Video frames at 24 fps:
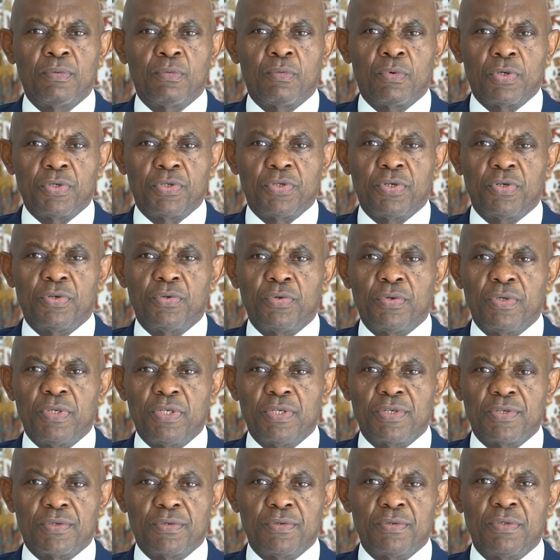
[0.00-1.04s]
What you're doing
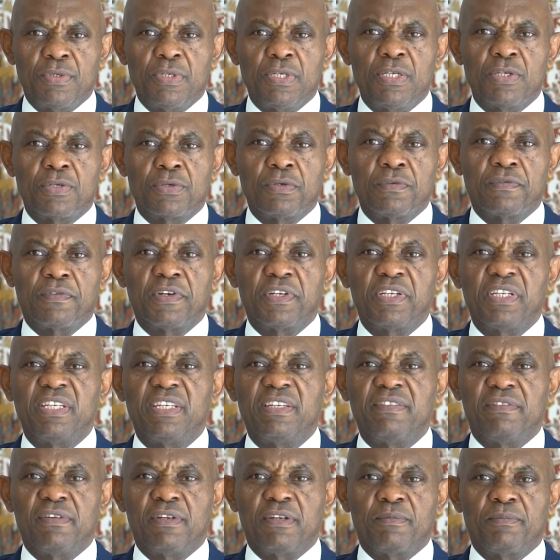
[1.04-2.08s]
is good. It's good for the
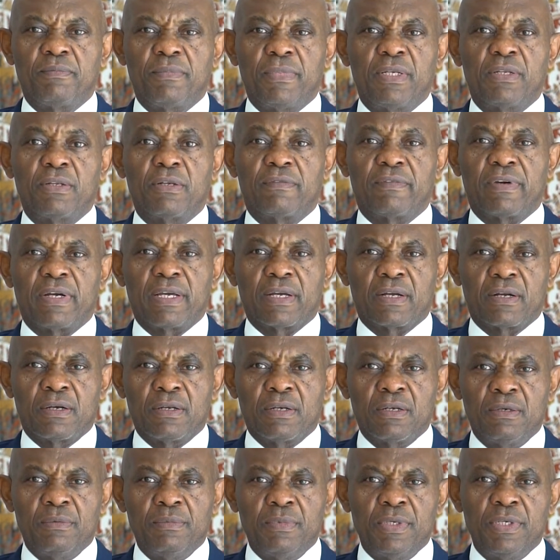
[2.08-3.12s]
development of our
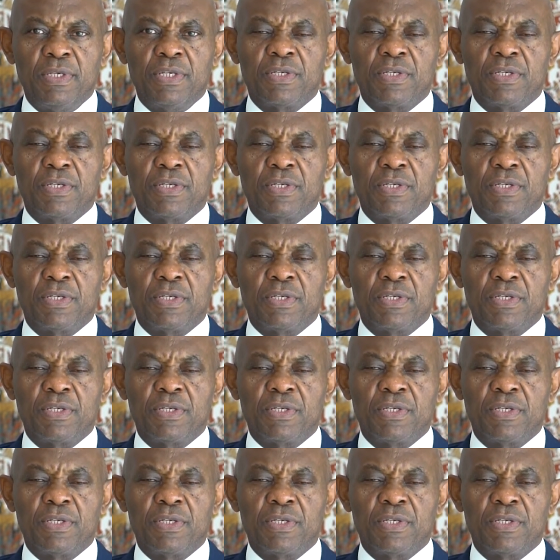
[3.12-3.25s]
economy.